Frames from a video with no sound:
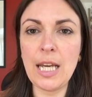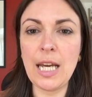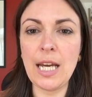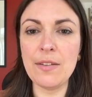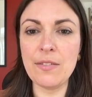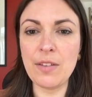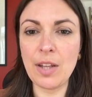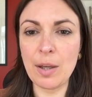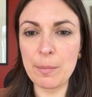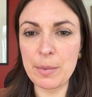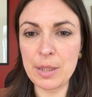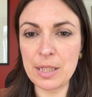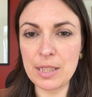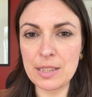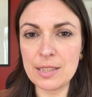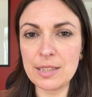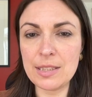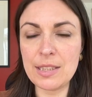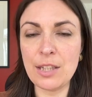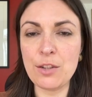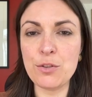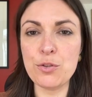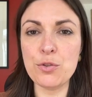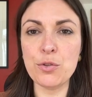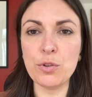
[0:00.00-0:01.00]
and that being
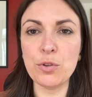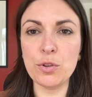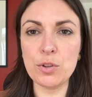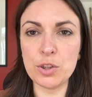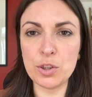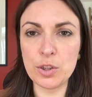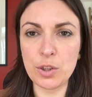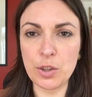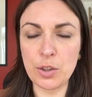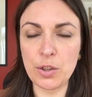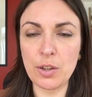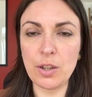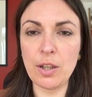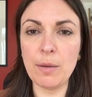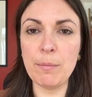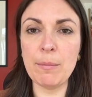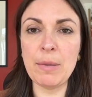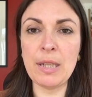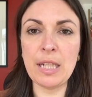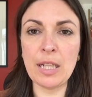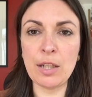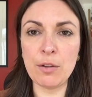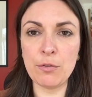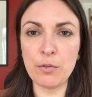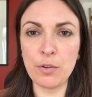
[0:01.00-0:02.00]
central to a
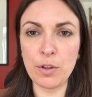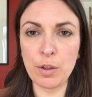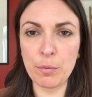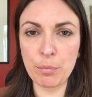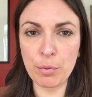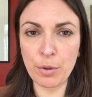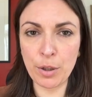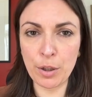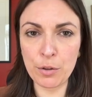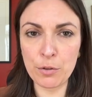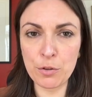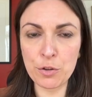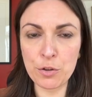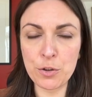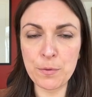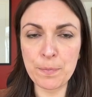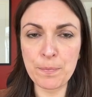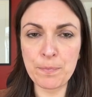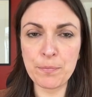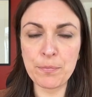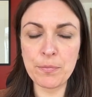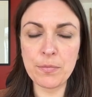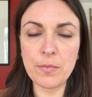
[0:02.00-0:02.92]
meaningful approach.